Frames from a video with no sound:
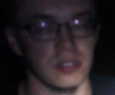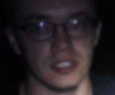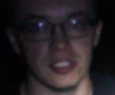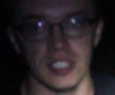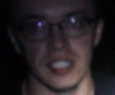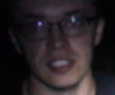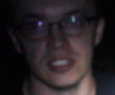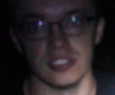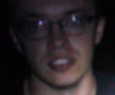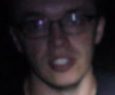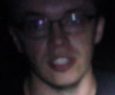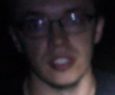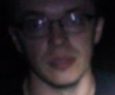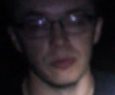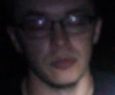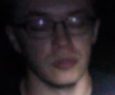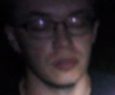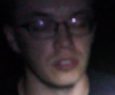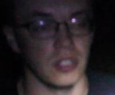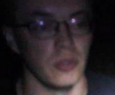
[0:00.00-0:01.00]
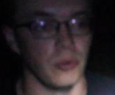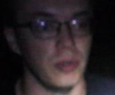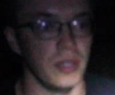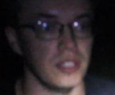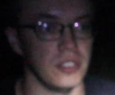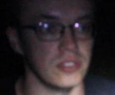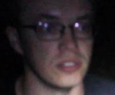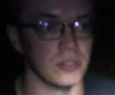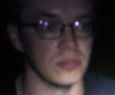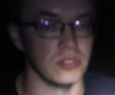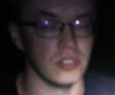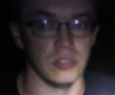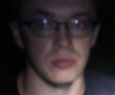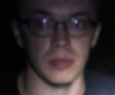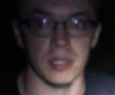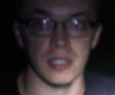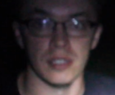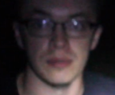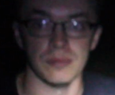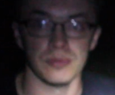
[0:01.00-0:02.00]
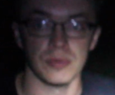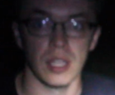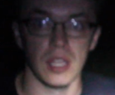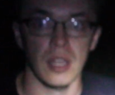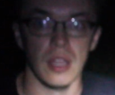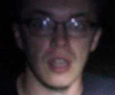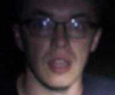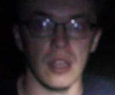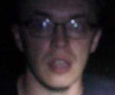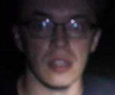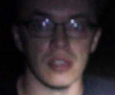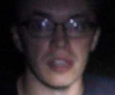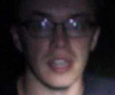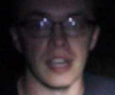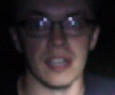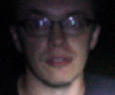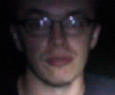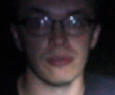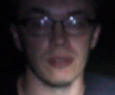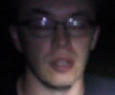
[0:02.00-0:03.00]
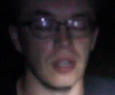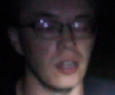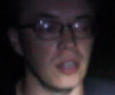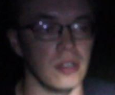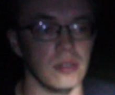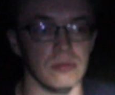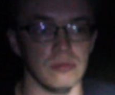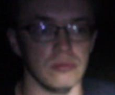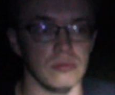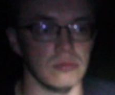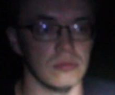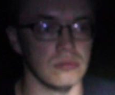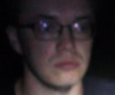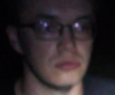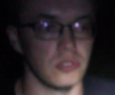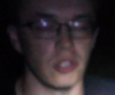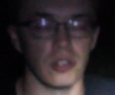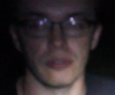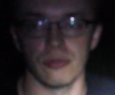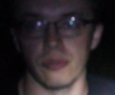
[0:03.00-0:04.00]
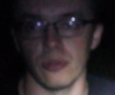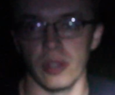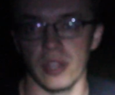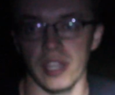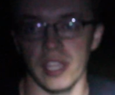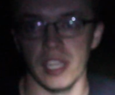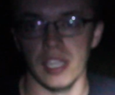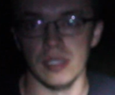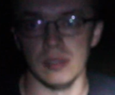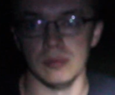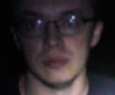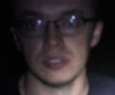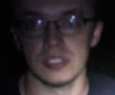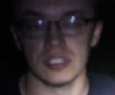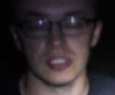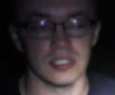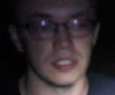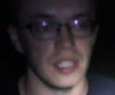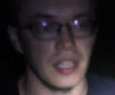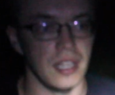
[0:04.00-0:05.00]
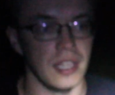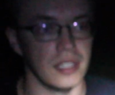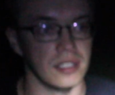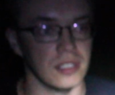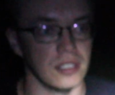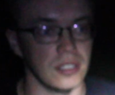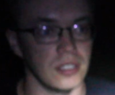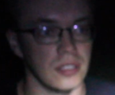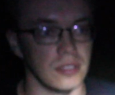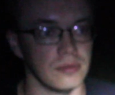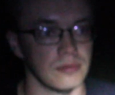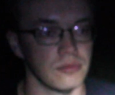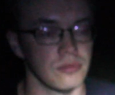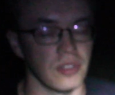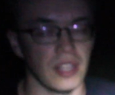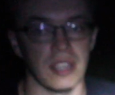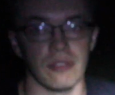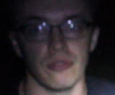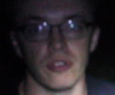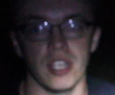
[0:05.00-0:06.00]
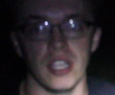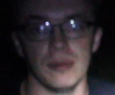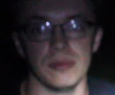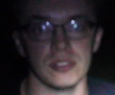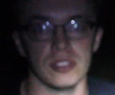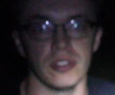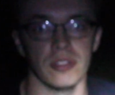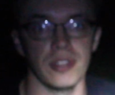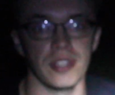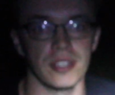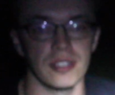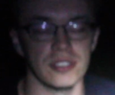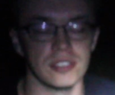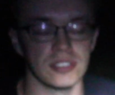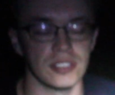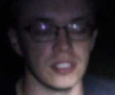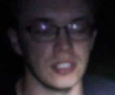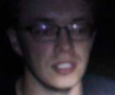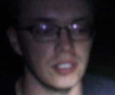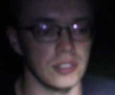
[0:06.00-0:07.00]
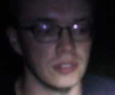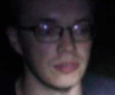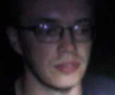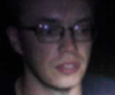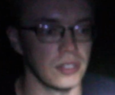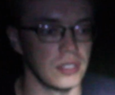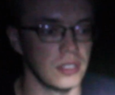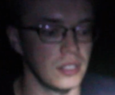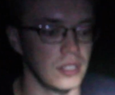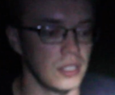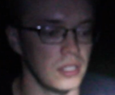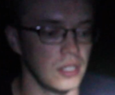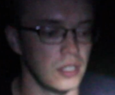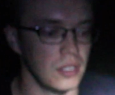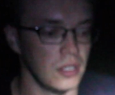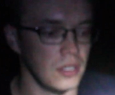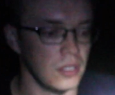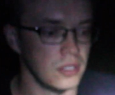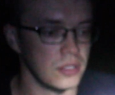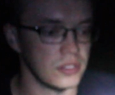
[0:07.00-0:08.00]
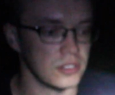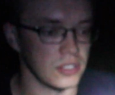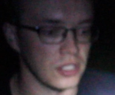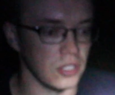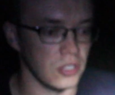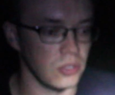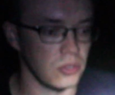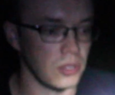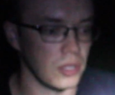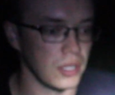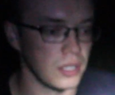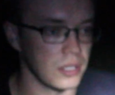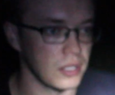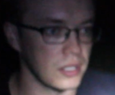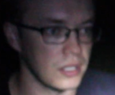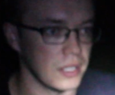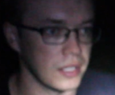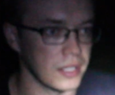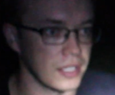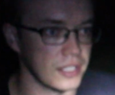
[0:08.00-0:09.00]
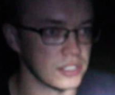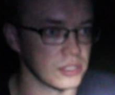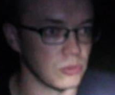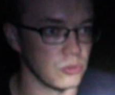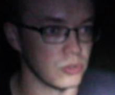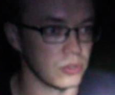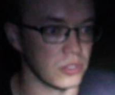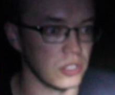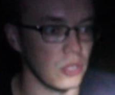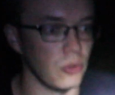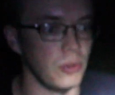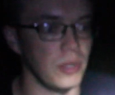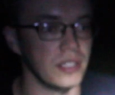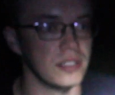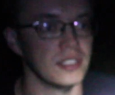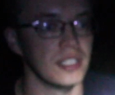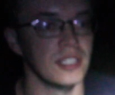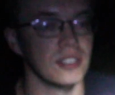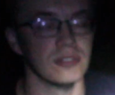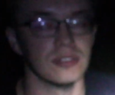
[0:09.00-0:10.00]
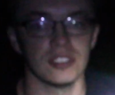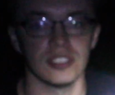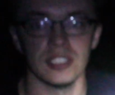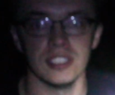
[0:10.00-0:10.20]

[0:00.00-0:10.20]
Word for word: the set's done, I'm going to go in and I'll do my light, uh, dark frames and uh, flat frames and all that good stuff. So I guess I'm going to go in now and